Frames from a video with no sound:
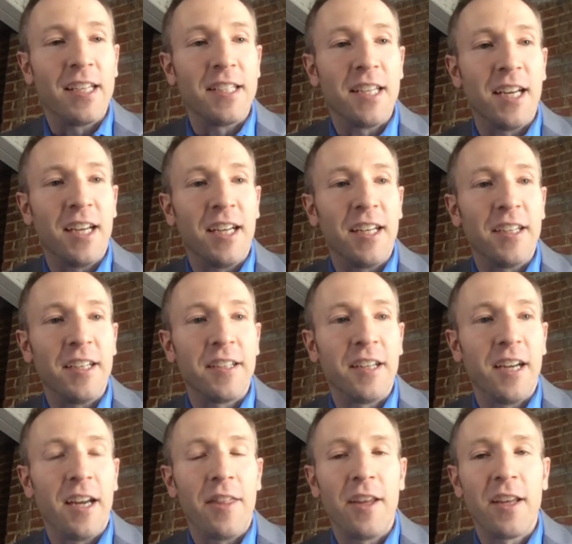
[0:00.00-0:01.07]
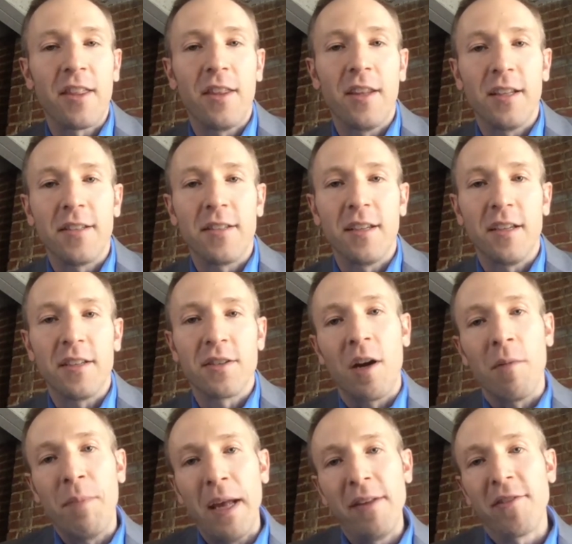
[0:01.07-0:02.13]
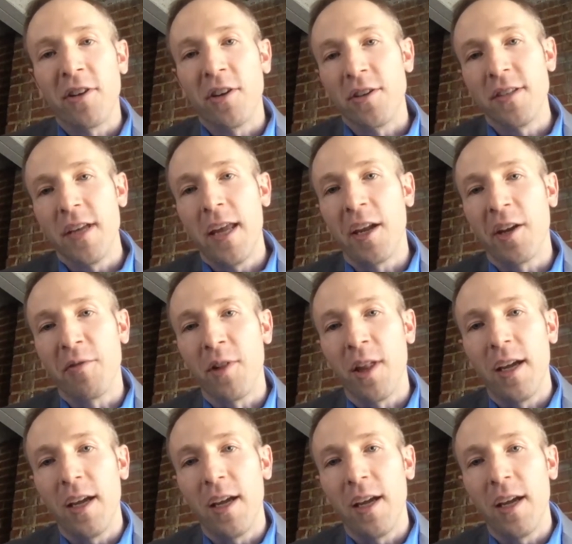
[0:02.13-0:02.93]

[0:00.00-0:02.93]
I think that a basic understanding of